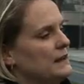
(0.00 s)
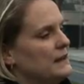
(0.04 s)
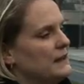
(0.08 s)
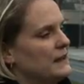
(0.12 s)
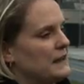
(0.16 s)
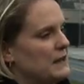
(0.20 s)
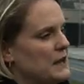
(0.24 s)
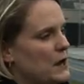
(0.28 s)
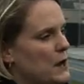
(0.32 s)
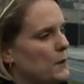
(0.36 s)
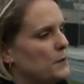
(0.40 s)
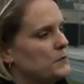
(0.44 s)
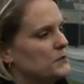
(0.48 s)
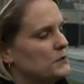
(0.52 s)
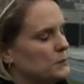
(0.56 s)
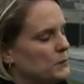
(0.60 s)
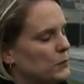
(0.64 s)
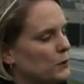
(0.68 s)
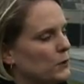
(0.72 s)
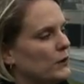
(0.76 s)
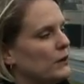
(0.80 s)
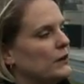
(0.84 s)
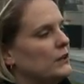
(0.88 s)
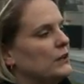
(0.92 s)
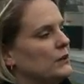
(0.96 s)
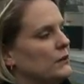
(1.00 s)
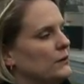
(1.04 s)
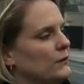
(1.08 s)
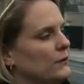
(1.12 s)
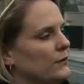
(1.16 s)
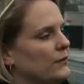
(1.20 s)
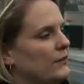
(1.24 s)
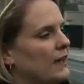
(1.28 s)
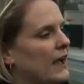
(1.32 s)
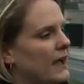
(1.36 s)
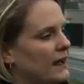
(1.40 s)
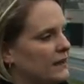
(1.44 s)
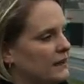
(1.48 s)
can help support you,
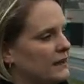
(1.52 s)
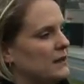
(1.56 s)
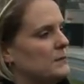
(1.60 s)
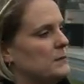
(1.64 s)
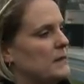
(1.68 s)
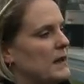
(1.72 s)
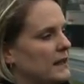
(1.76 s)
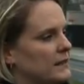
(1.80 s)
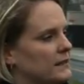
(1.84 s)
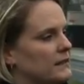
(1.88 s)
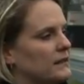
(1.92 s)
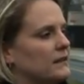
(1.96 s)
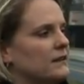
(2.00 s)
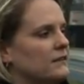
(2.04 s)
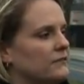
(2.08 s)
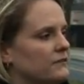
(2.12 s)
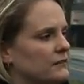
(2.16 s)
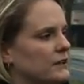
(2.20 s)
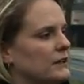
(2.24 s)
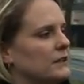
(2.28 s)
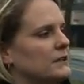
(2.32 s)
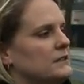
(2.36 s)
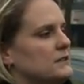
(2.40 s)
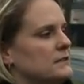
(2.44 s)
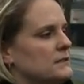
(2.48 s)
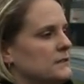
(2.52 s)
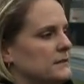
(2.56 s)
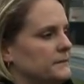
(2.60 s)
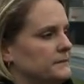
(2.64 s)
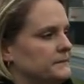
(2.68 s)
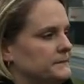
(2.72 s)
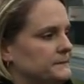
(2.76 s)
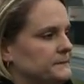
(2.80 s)
that can make the difference.